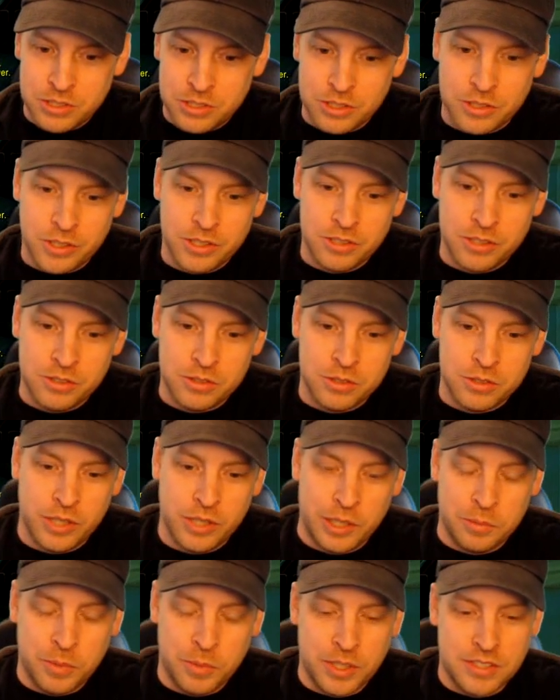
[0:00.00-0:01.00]
your critical
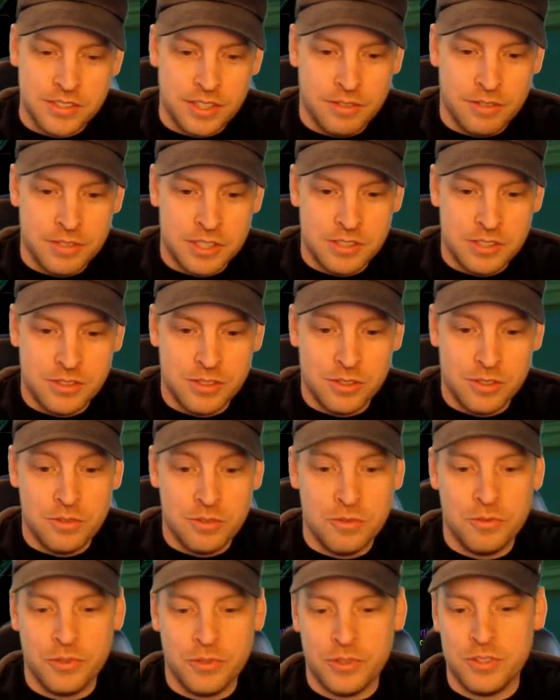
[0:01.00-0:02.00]
strike by
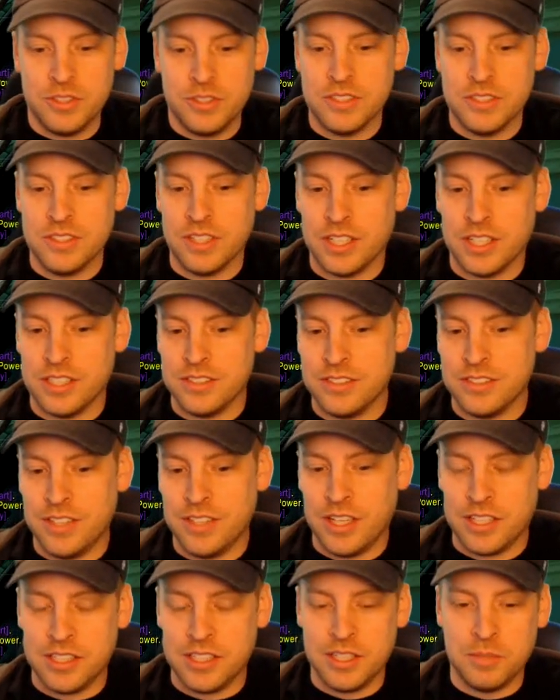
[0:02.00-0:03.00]
72 for 30 seconds,
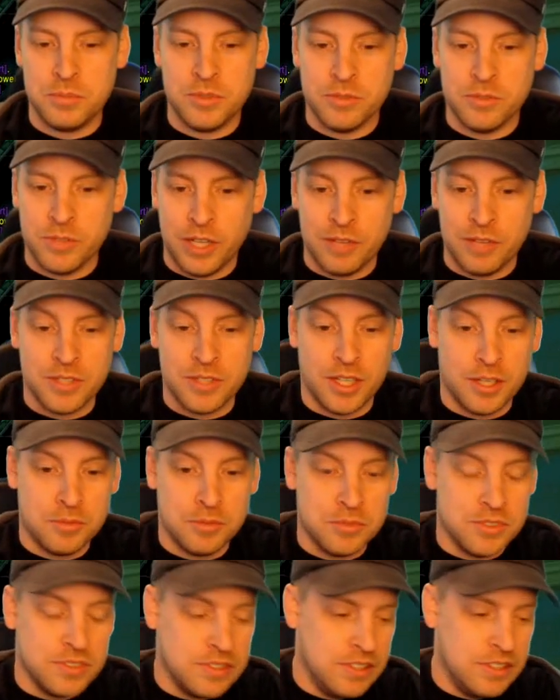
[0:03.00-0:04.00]
stacking up to 5
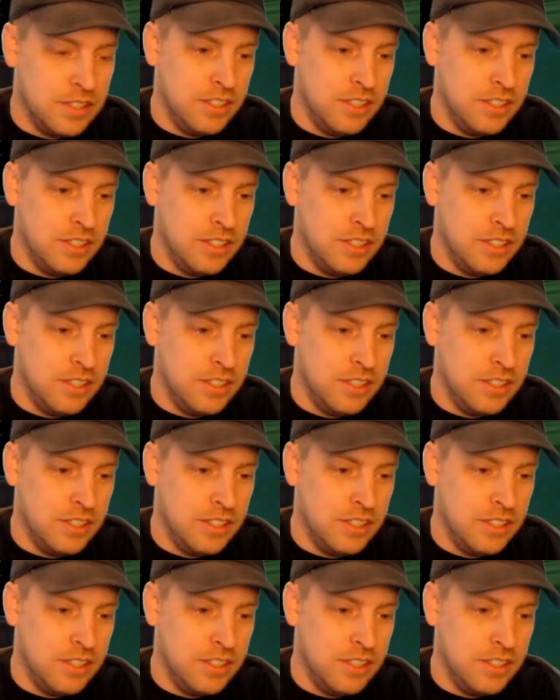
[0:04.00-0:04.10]
times.